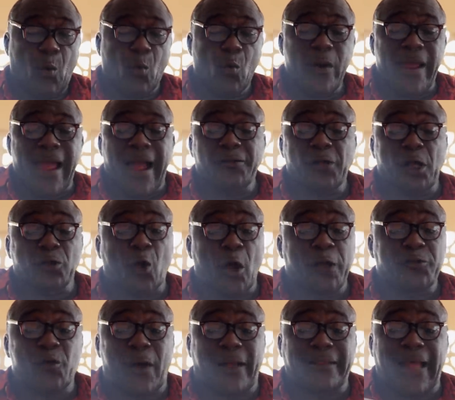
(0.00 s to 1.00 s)
we are not
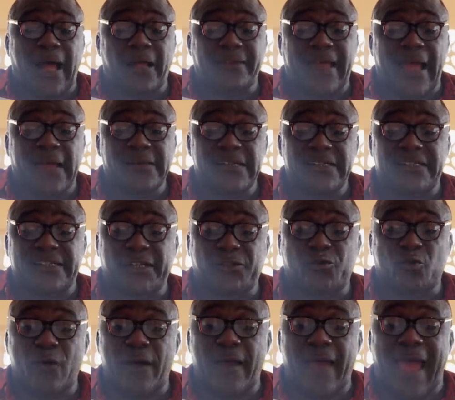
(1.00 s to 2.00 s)
going to allow the
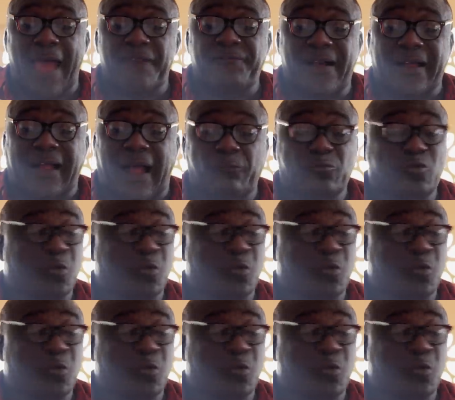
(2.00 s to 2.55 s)
NDC to ever come